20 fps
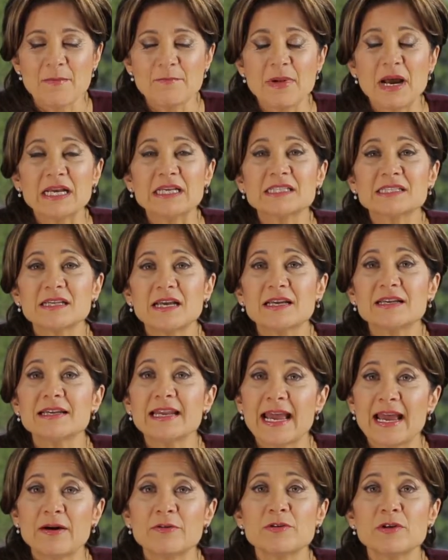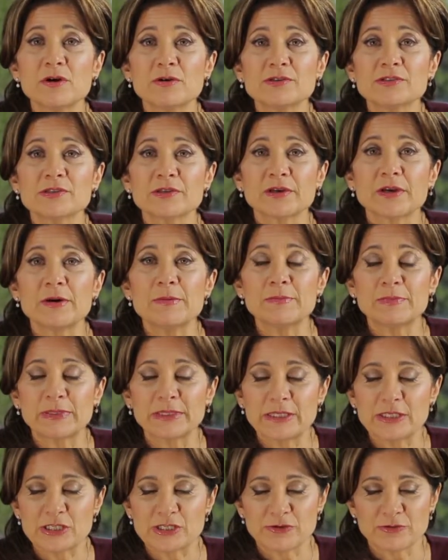My son now knows the
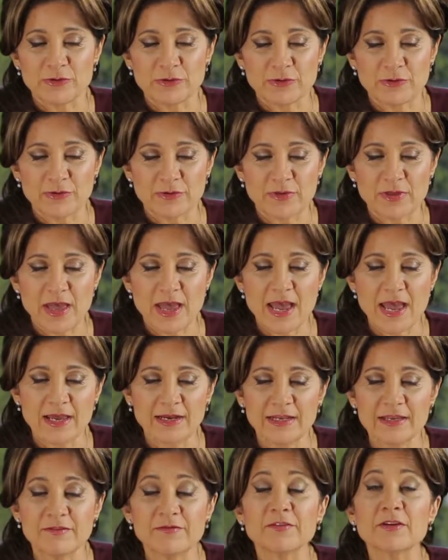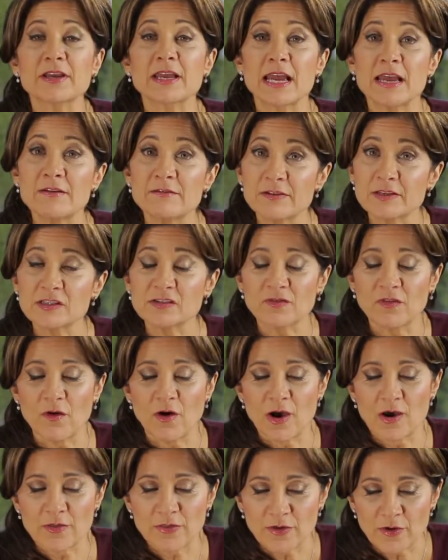complete truth and he forgave his
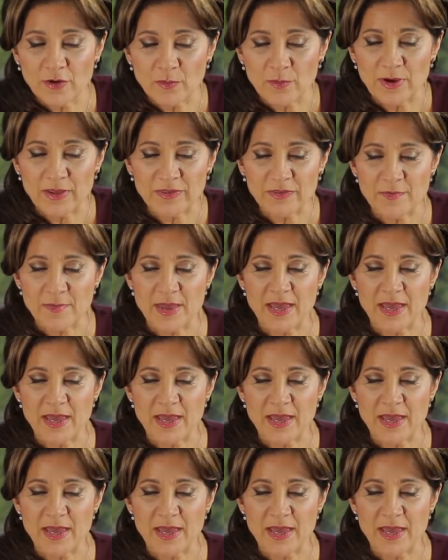father with